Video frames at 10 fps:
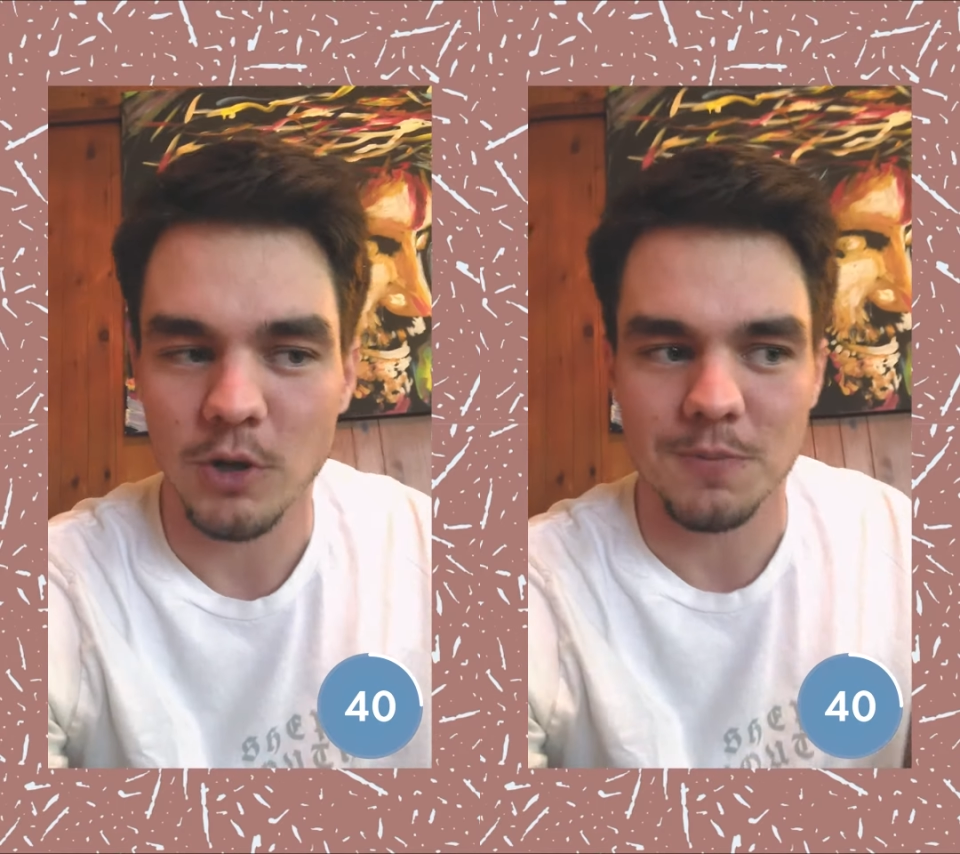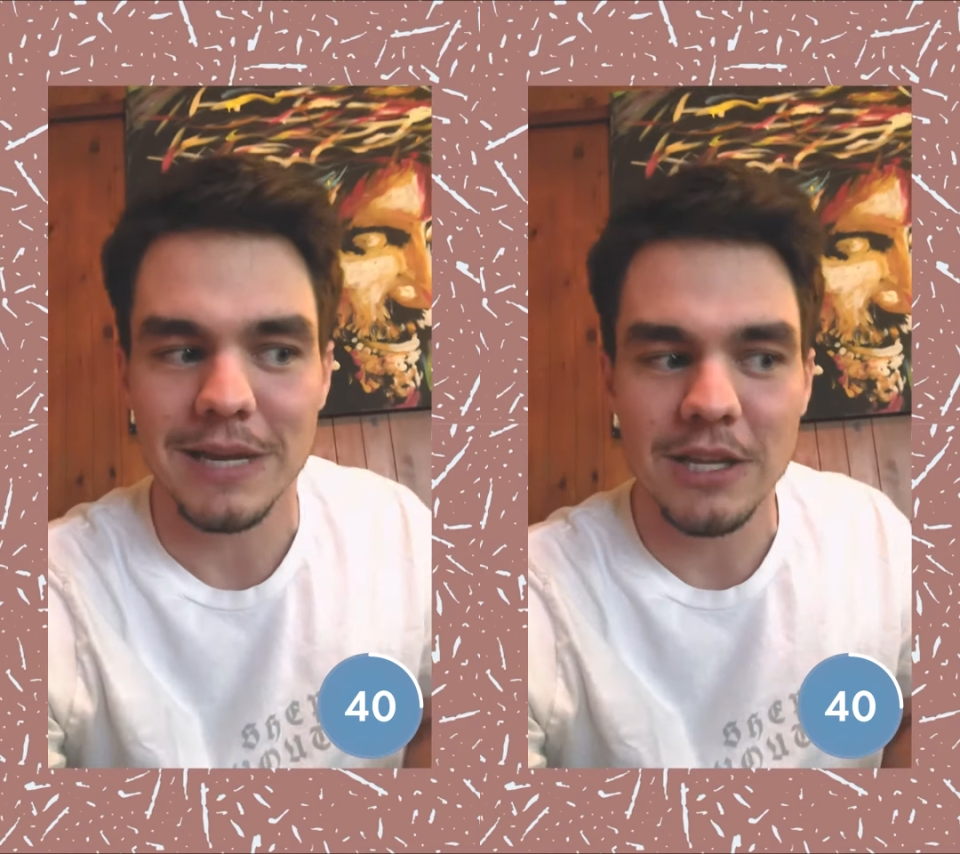
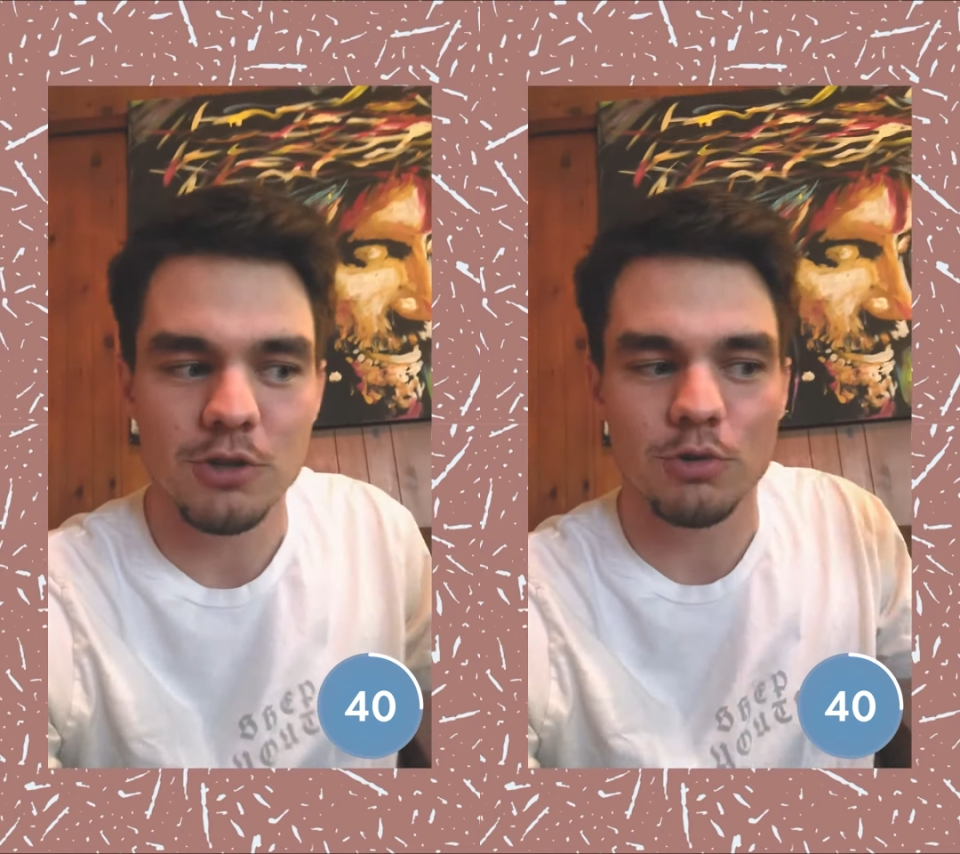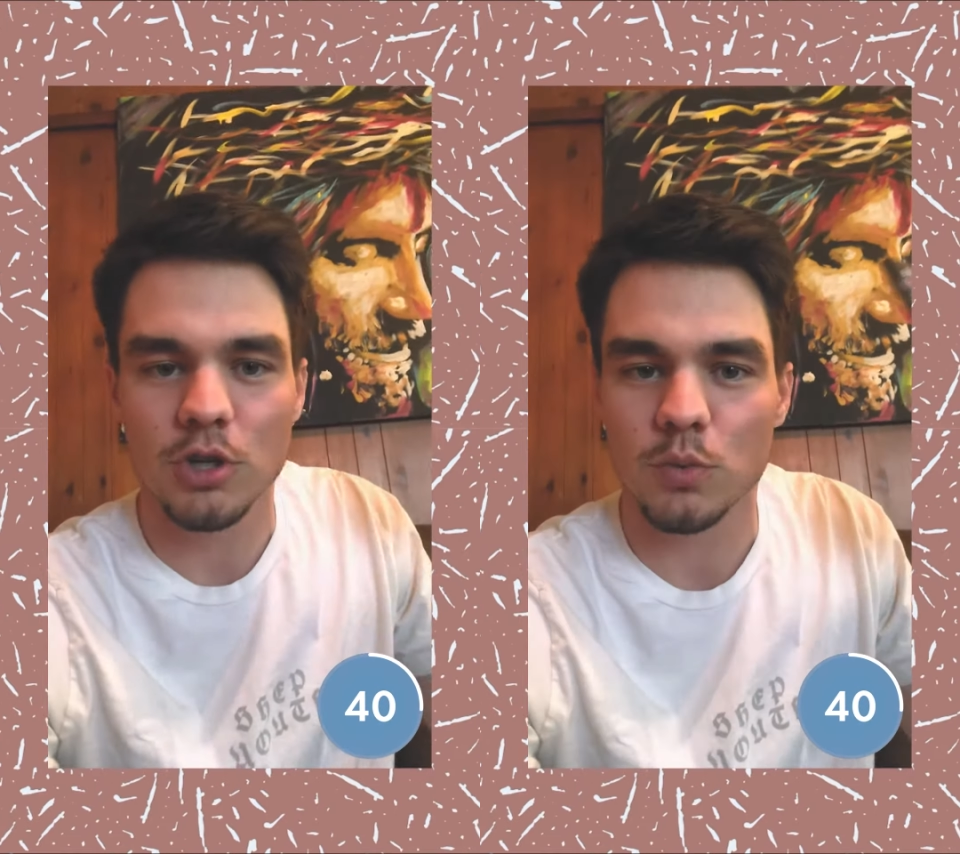which means
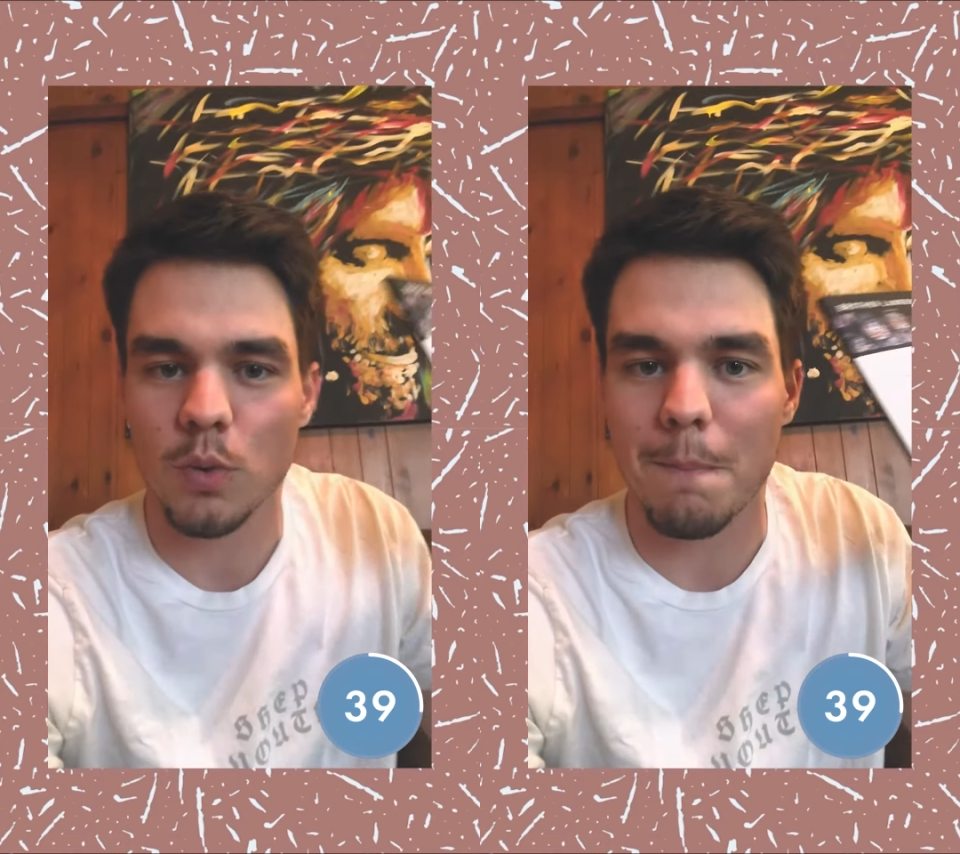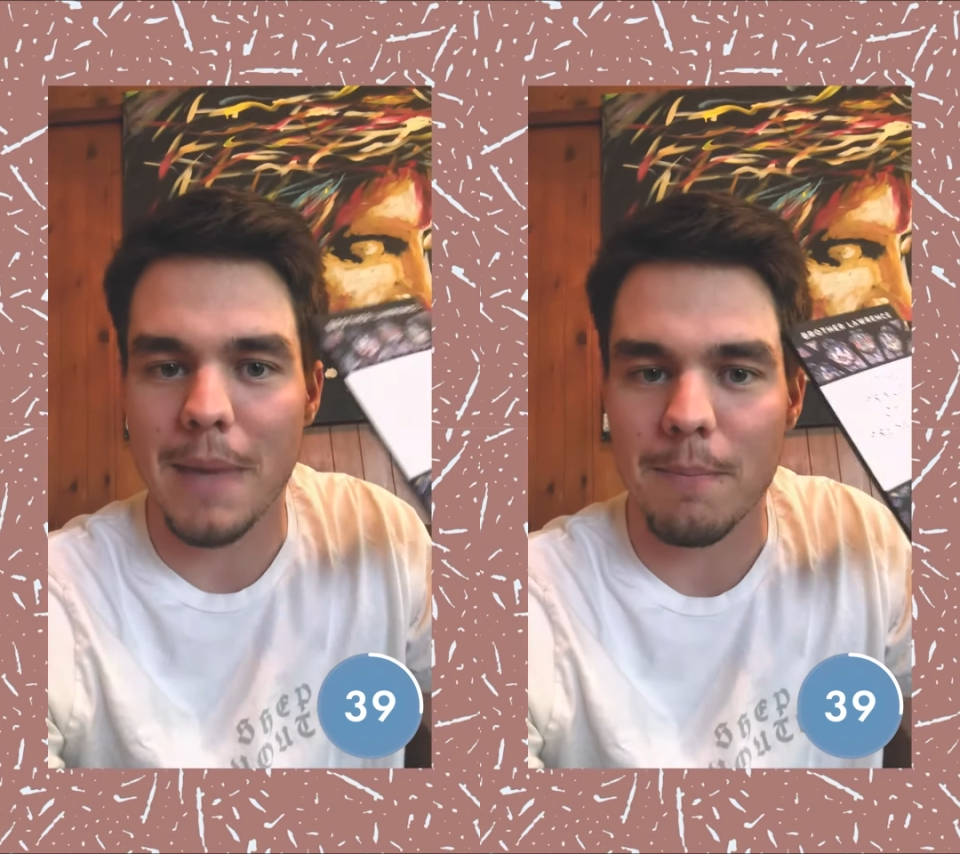you just
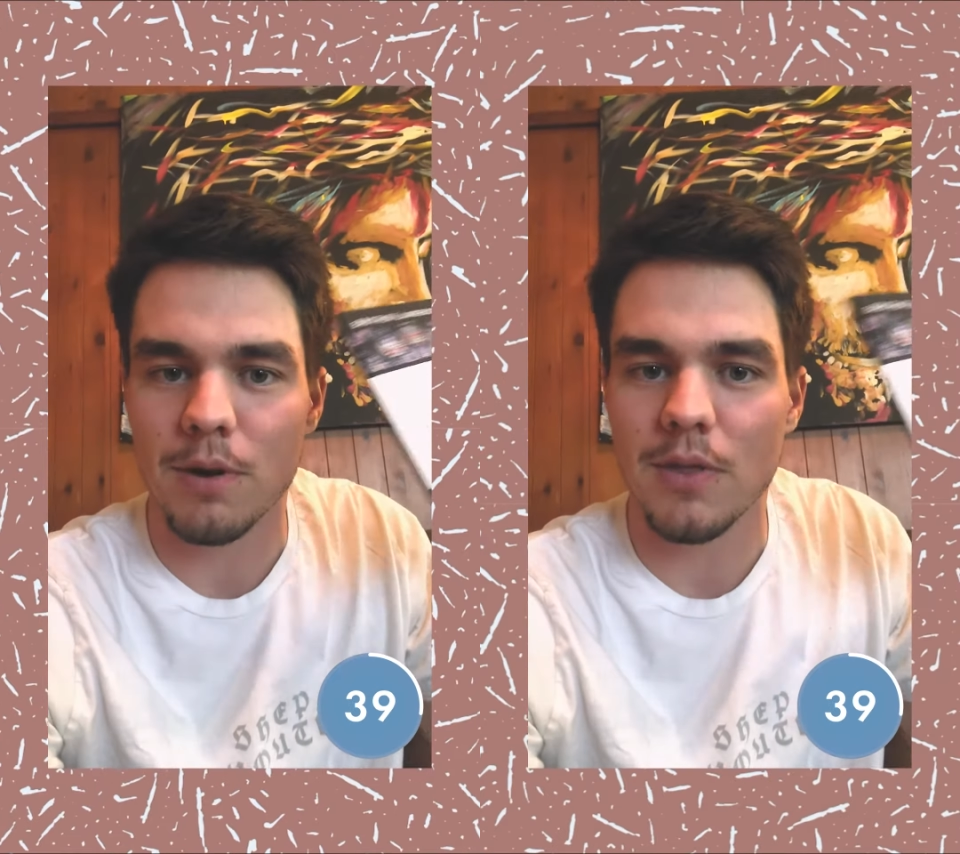remember